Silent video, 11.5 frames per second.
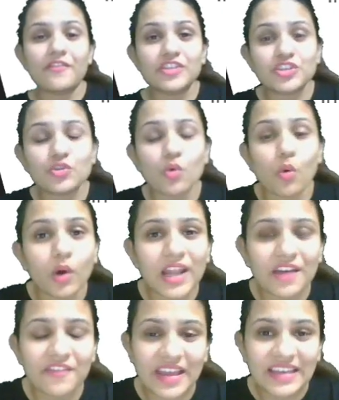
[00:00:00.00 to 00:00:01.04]
wish you all
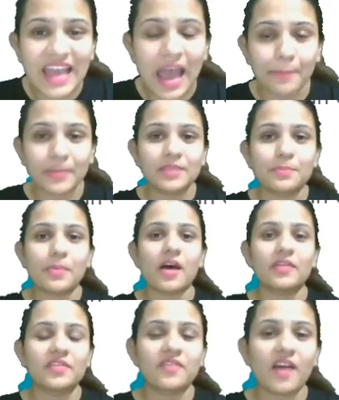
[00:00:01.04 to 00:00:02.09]
a very happy
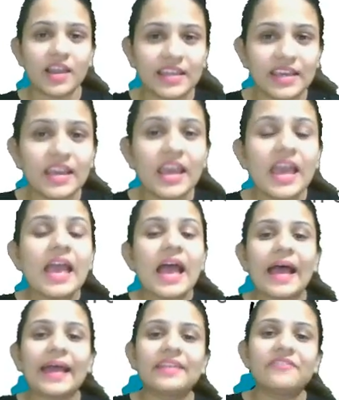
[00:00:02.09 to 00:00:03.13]
Diwali
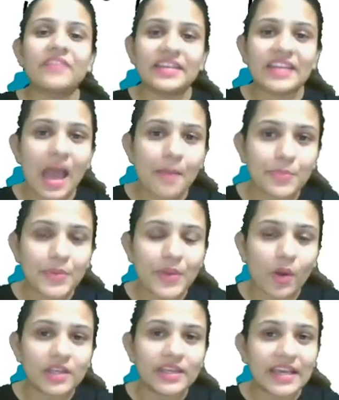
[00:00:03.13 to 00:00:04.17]
and very happy
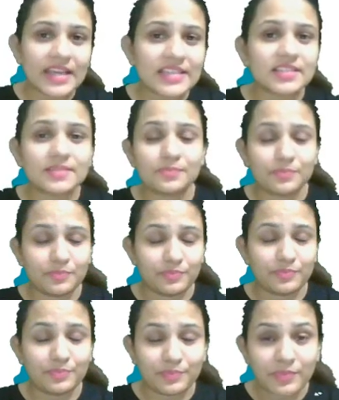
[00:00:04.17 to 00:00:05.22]
holidays.
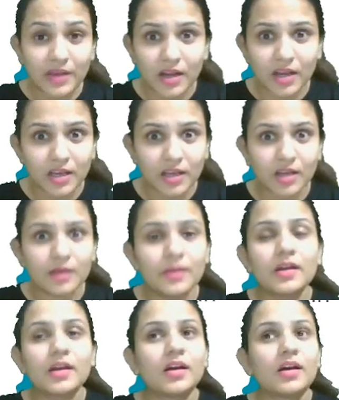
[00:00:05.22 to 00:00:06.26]
uh,
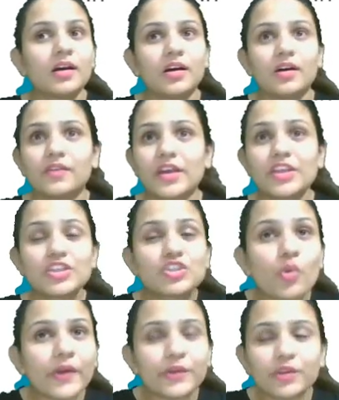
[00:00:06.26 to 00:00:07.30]

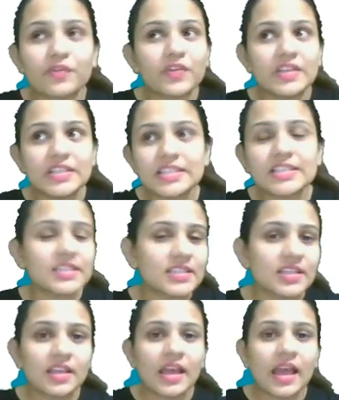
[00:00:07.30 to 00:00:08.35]
Enjoy to the fullest
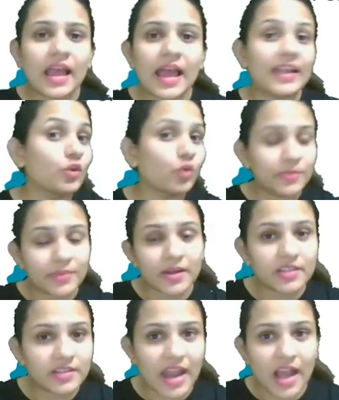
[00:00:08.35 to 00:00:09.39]
and don't
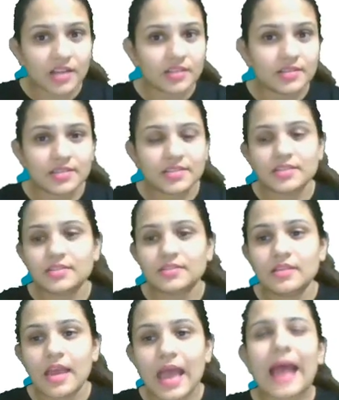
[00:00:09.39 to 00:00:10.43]
burn crackers,
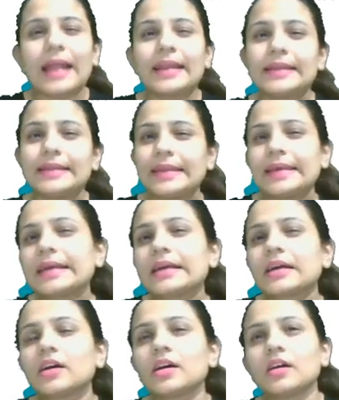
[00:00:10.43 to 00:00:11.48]
and take
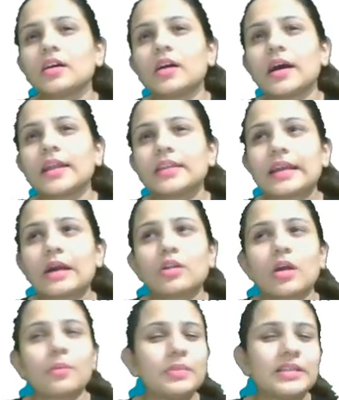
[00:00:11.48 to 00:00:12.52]
out
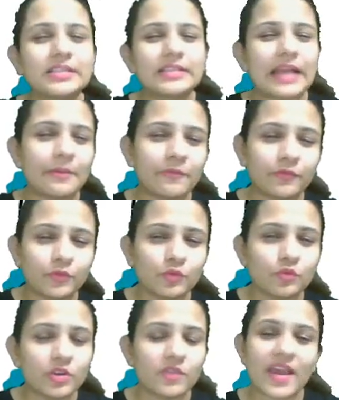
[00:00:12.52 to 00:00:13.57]
a little time
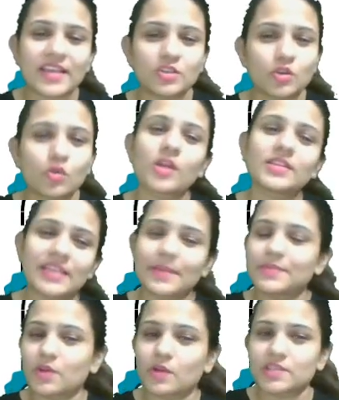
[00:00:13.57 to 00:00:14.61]
to revise your
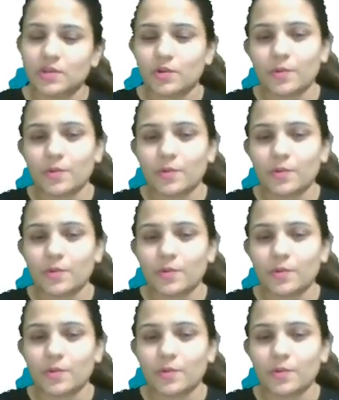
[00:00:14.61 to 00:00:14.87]
concepts also.